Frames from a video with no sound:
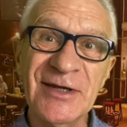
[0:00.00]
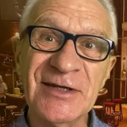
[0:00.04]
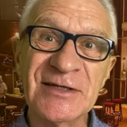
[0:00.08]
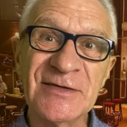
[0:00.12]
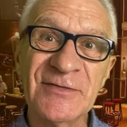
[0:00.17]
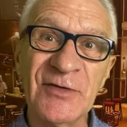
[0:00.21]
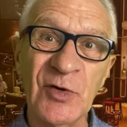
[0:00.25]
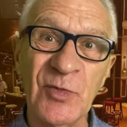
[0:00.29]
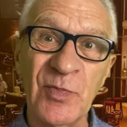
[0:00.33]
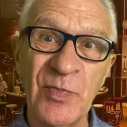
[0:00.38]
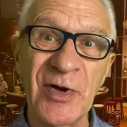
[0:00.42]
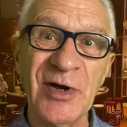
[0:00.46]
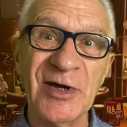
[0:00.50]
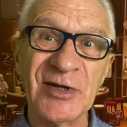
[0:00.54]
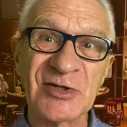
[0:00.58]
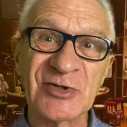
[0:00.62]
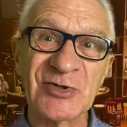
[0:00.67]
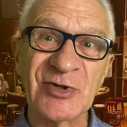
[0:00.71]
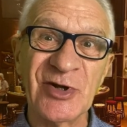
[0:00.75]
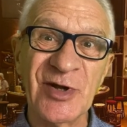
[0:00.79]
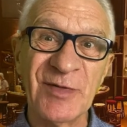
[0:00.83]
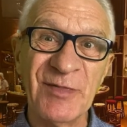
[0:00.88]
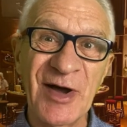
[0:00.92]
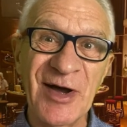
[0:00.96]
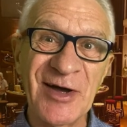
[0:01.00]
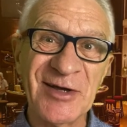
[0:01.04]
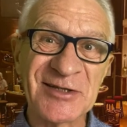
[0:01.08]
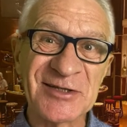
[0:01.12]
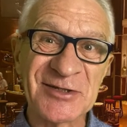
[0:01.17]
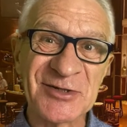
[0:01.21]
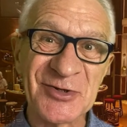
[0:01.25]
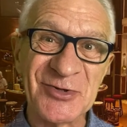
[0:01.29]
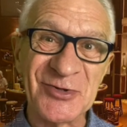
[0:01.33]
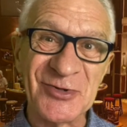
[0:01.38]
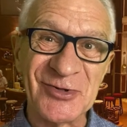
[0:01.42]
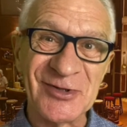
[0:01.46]
interval, perched on a bar
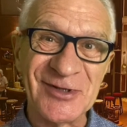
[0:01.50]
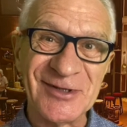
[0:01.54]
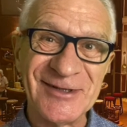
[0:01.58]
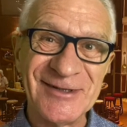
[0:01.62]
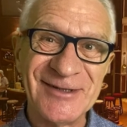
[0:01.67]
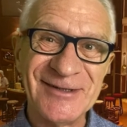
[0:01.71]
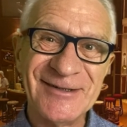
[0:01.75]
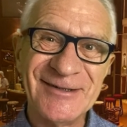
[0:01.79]
stool.